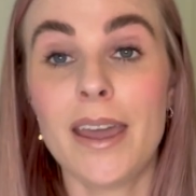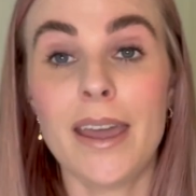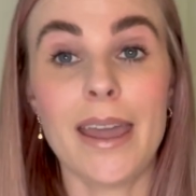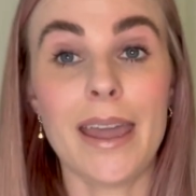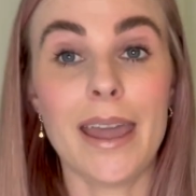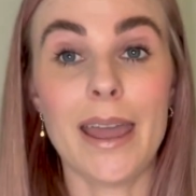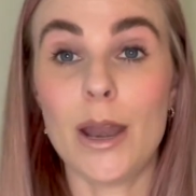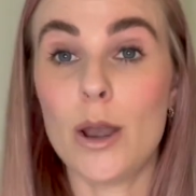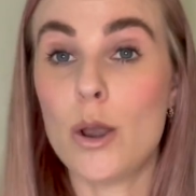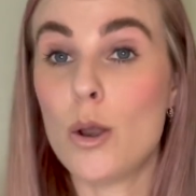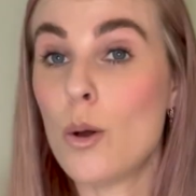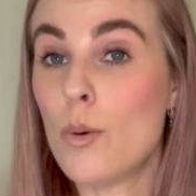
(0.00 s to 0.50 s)

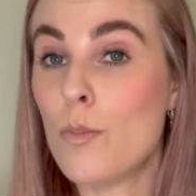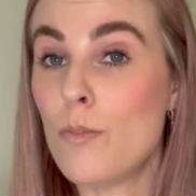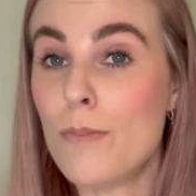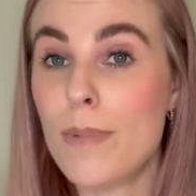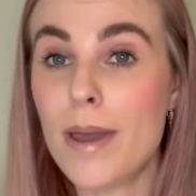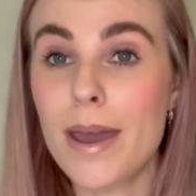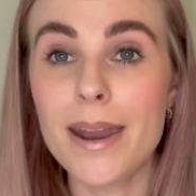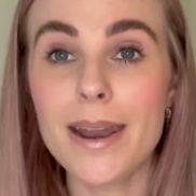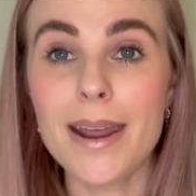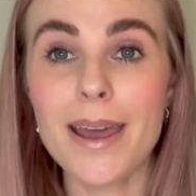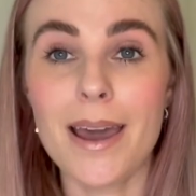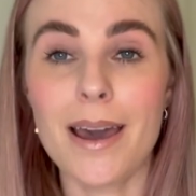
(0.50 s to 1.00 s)
and no
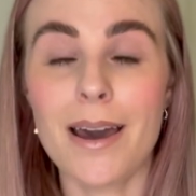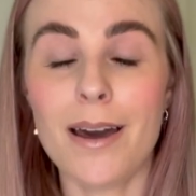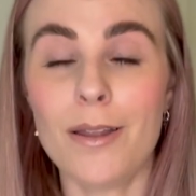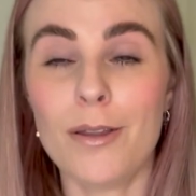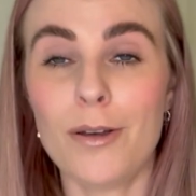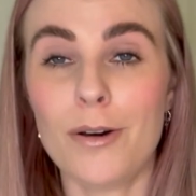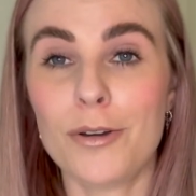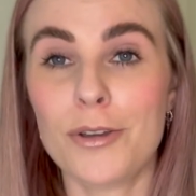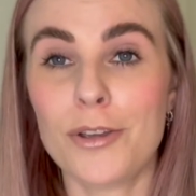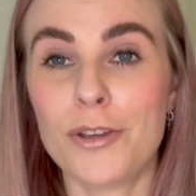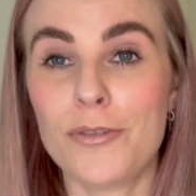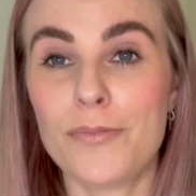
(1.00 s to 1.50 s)
matter how
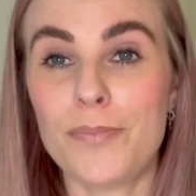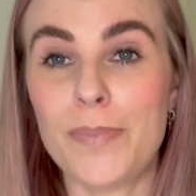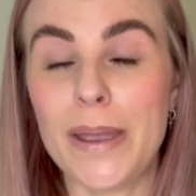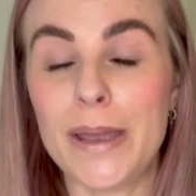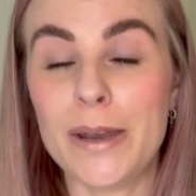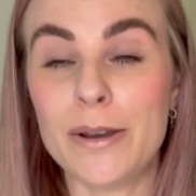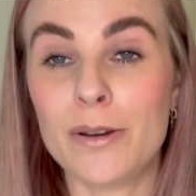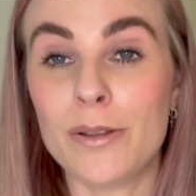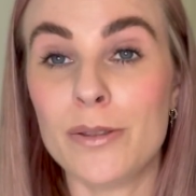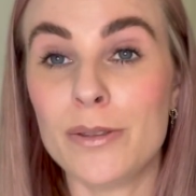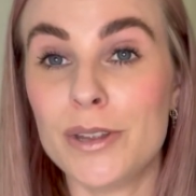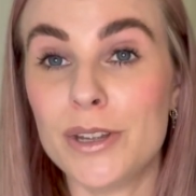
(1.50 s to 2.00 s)
long you've
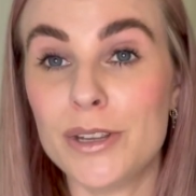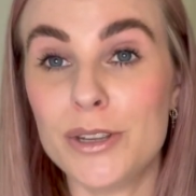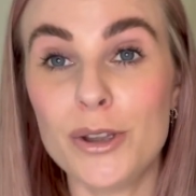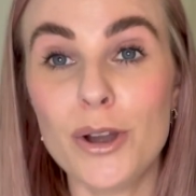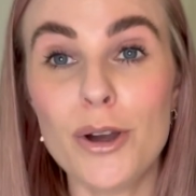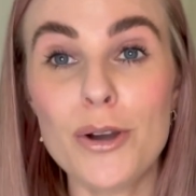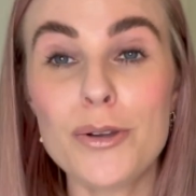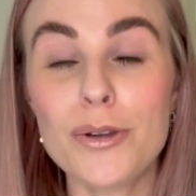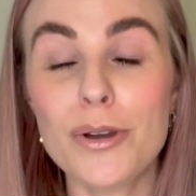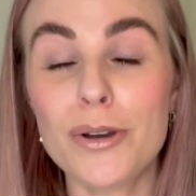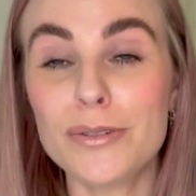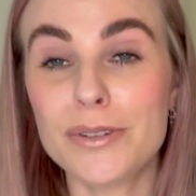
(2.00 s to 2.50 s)
been on the
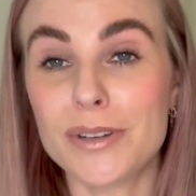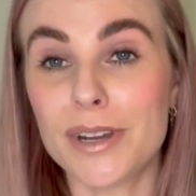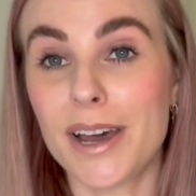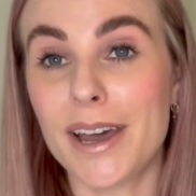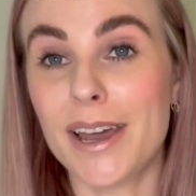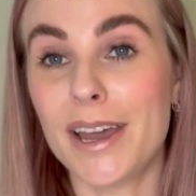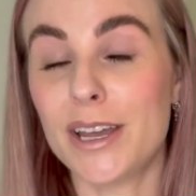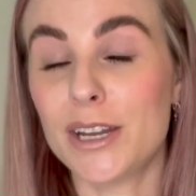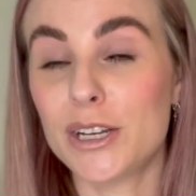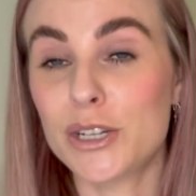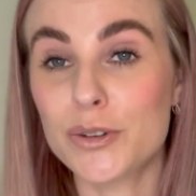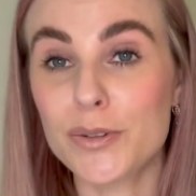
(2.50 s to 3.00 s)
yo-yo
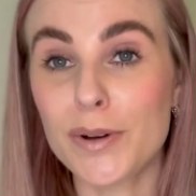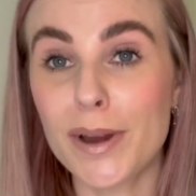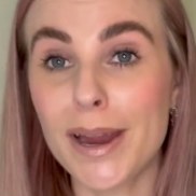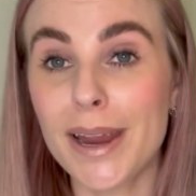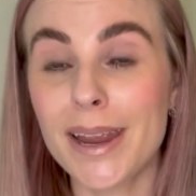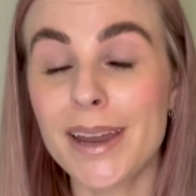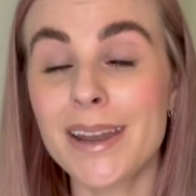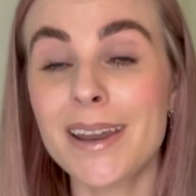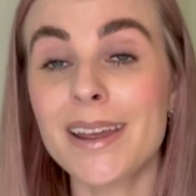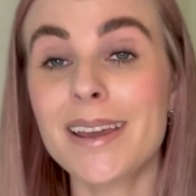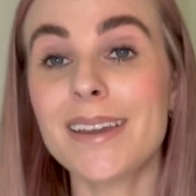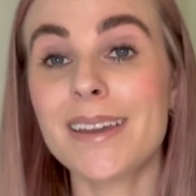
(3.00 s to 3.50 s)
diet
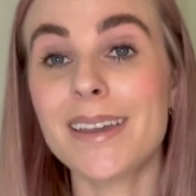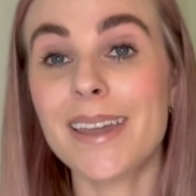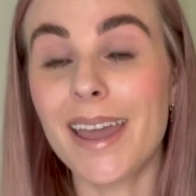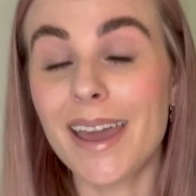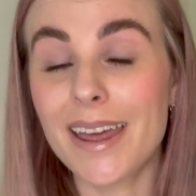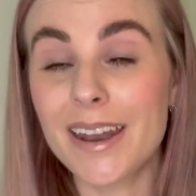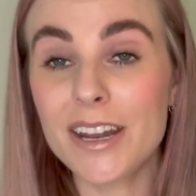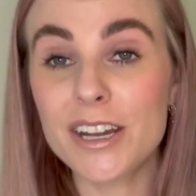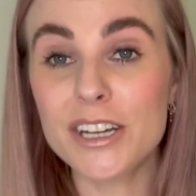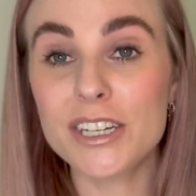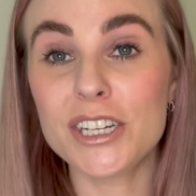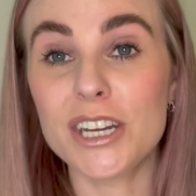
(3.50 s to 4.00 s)
train,
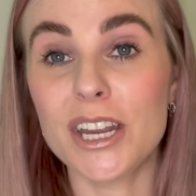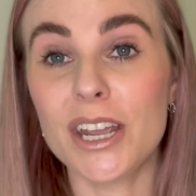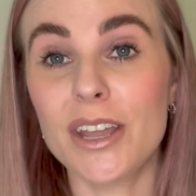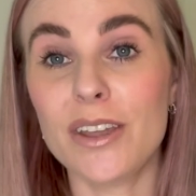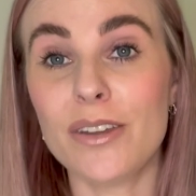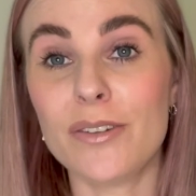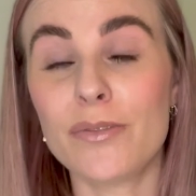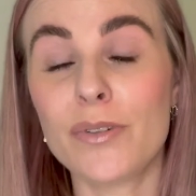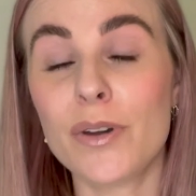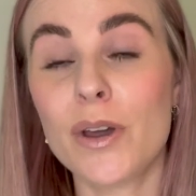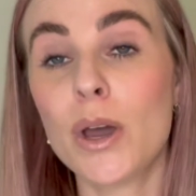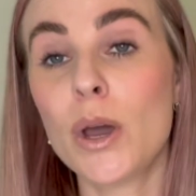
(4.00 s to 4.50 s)
can
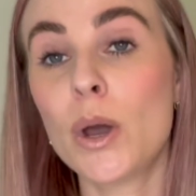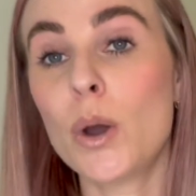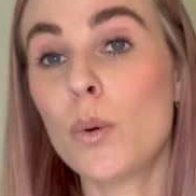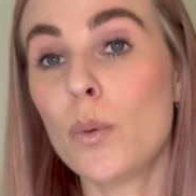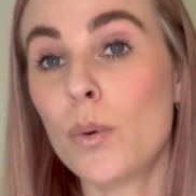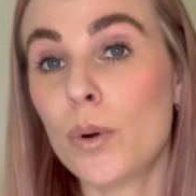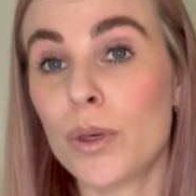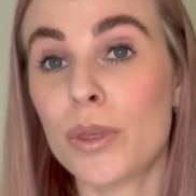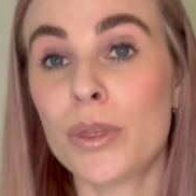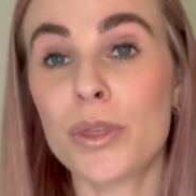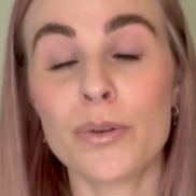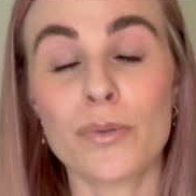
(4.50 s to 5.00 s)
achieve
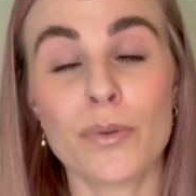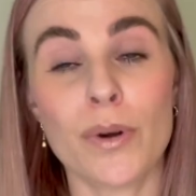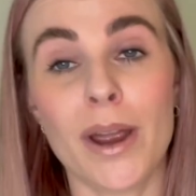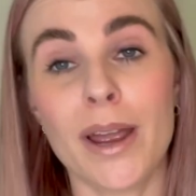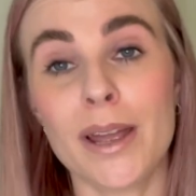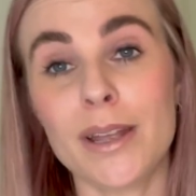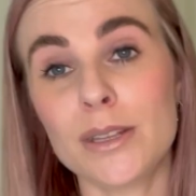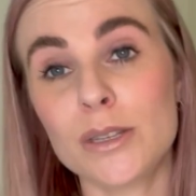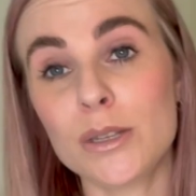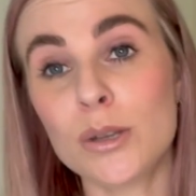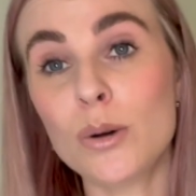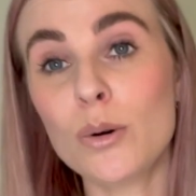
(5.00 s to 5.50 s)
with the
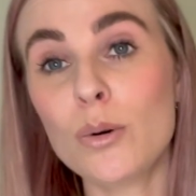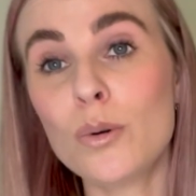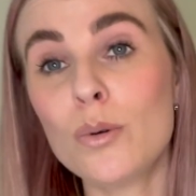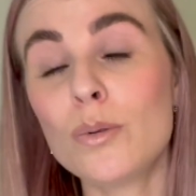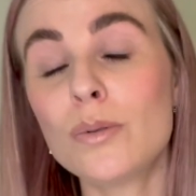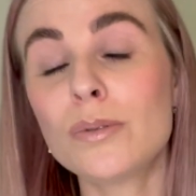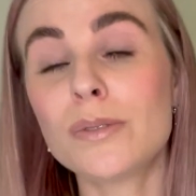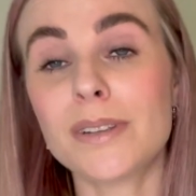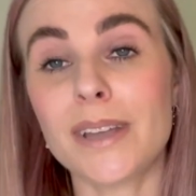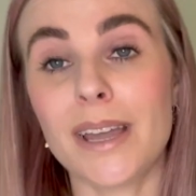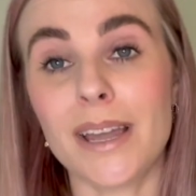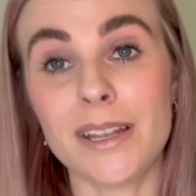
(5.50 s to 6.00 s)
right
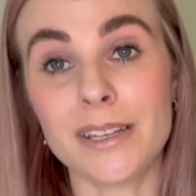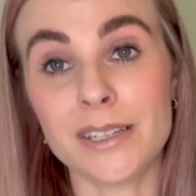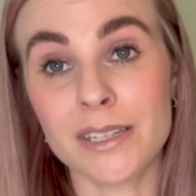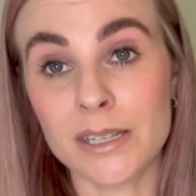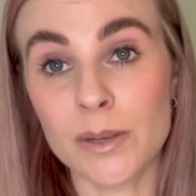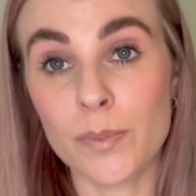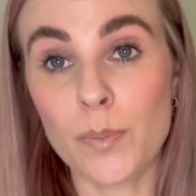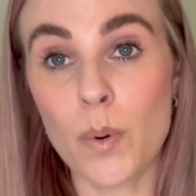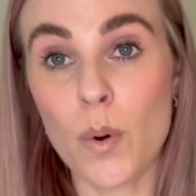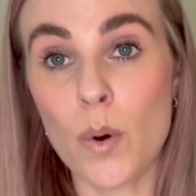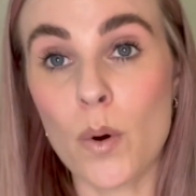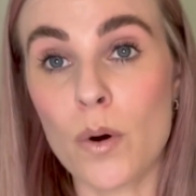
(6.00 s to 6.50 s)
tools and
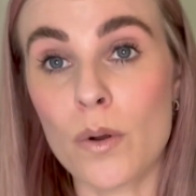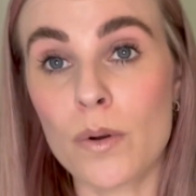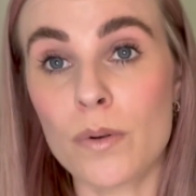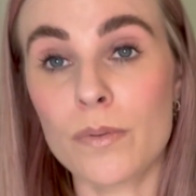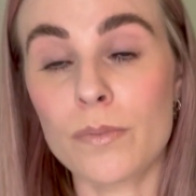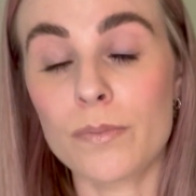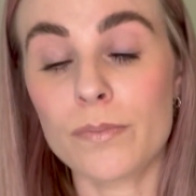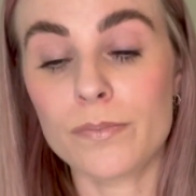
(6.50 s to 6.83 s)
support.